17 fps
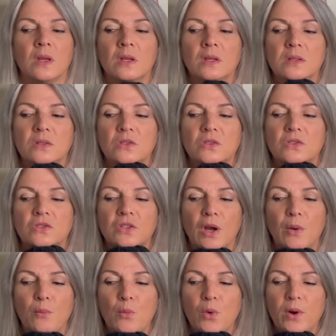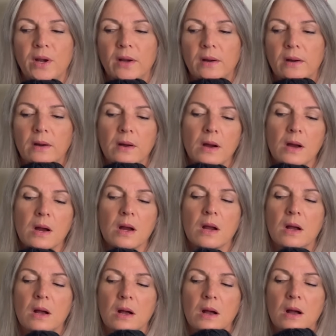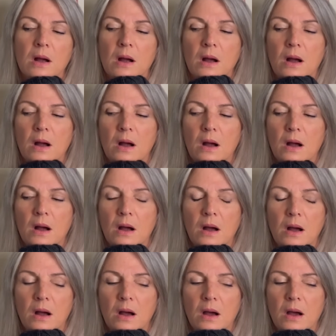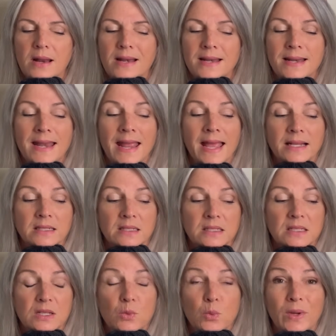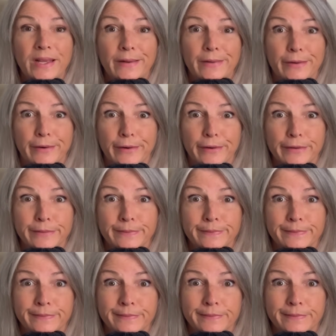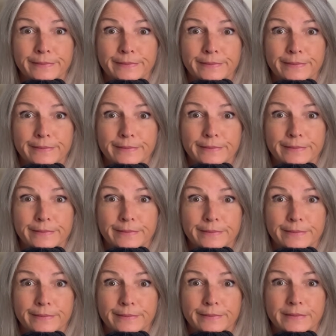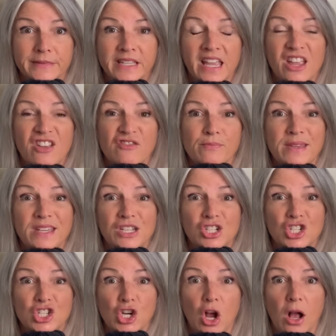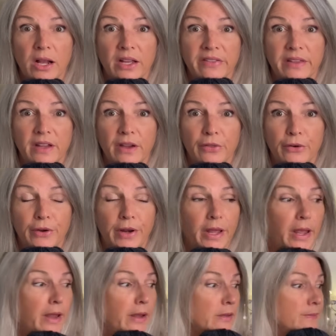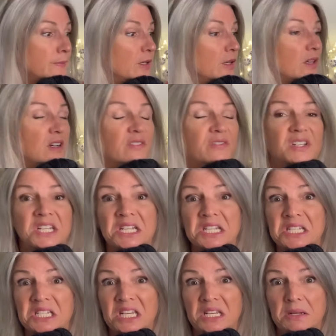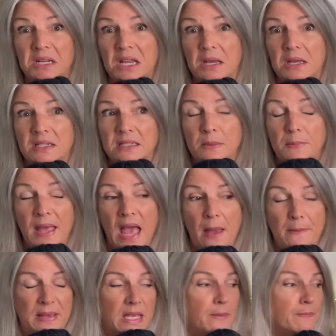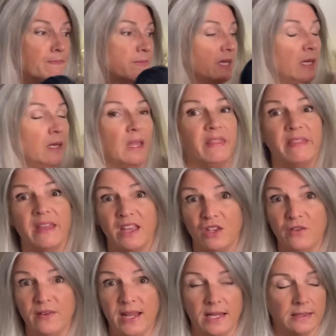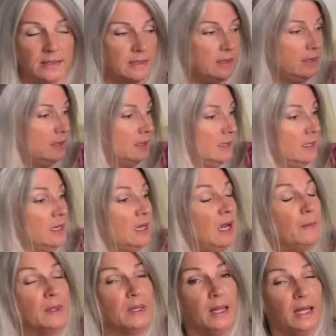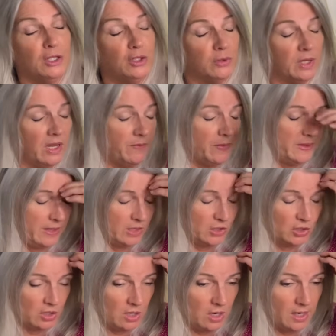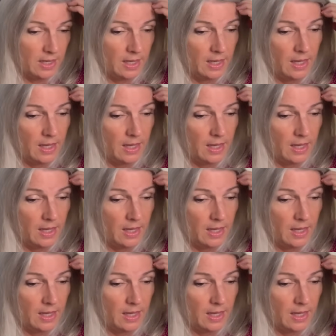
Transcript: Somewhere, Nancy Wheeler gave me a shock the other day of Knit, Sit, Sip Happy. Thank you, Nancy. I'm glad you gave me that shock.